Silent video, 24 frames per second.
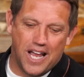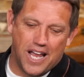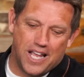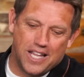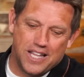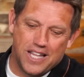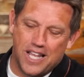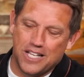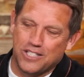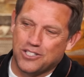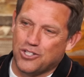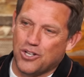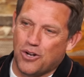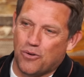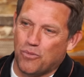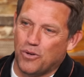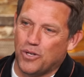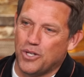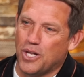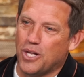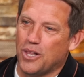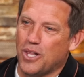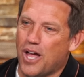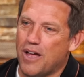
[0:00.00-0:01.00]
And that's not
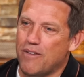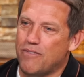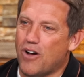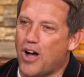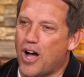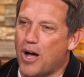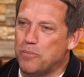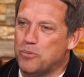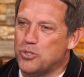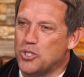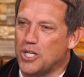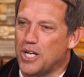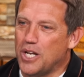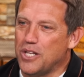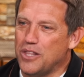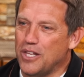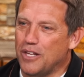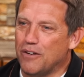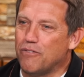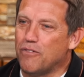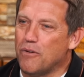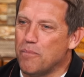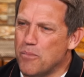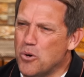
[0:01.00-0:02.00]
really a live option, I
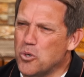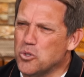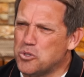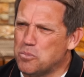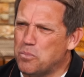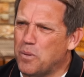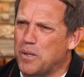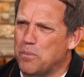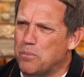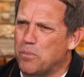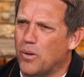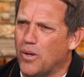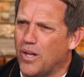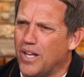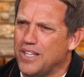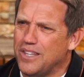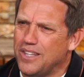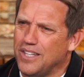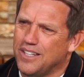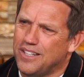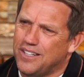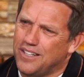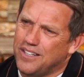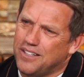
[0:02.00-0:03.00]
think, for most people. I
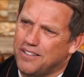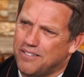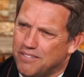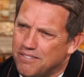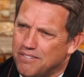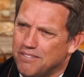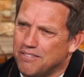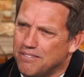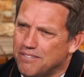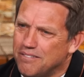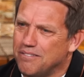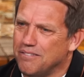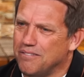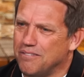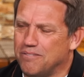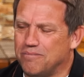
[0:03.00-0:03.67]
think totally.